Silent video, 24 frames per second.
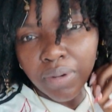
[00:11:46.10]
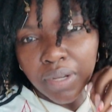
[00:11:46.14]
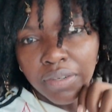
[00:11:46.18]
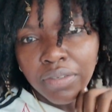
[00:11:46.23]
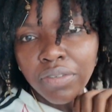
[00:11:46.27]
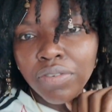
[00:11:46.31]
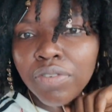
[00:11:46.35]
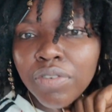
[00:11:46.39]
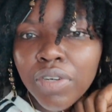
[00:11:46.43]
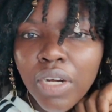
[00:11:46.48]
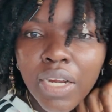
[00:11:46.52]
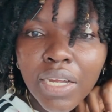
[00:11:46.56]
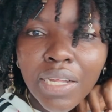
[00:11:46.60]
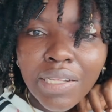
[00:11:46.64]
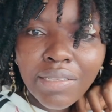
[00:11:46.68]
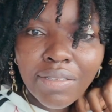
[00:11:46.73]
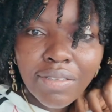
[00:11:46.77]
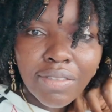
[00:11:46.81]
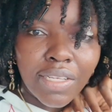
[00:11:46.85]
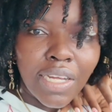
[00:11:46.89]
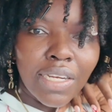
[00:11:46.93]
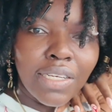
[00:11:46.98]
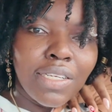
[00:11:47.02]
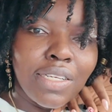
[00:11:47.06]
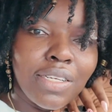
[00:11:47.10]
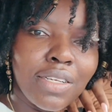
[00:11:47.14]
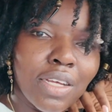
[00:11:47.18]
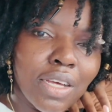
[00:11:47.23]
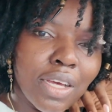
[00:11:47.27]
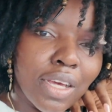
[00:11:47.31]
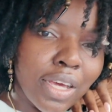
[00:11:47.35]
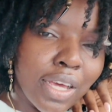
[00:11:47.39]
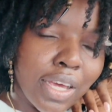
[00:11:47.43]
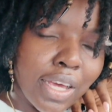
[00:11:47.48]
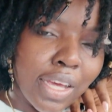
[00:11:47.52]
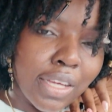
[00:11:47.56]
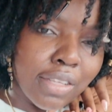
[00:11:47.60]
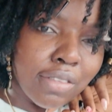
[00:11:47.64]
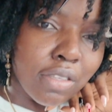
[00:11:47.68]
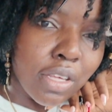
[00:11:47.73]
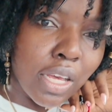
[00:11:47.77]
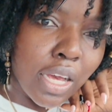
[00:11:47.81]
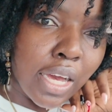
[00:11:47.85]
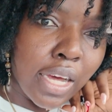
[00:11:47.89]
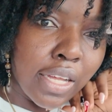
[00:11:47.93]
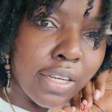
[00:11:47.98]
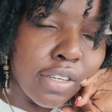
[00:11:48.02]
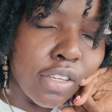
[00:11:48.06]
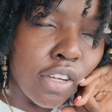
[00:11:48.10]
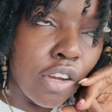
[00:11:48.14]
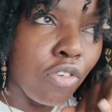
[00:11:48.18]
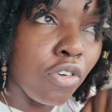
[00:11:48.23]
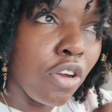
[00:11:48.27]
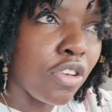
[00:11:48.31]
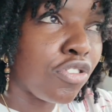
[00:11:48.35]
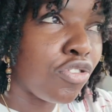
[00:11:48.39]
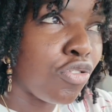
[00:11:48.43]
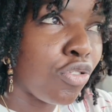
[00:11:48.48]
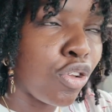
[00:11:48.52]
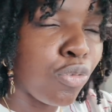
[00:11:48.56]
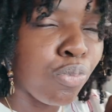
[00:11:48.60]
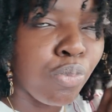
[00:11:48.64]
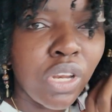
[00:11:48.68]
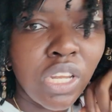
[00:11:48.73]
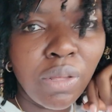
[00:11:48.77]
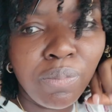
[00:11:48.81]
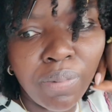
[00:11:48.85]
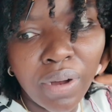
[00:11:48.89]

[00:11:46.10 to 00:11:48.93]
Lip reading: my friends that need eggs, and a restaurant normally